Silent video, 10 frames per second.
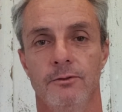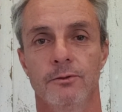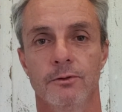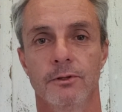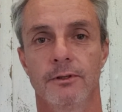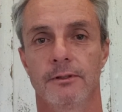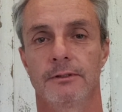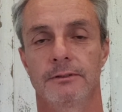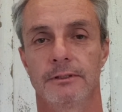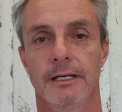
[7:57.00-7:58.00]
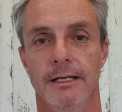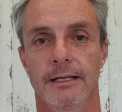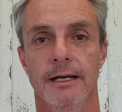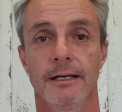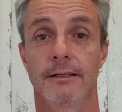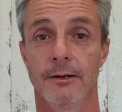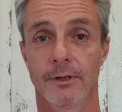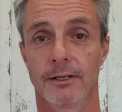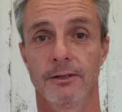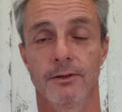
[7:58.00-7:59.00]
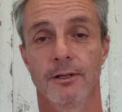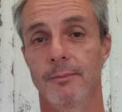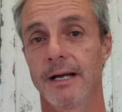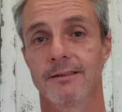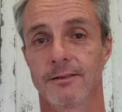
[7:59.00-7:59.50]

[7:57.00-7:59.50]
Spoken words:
Good. Okay, now we're going to do the main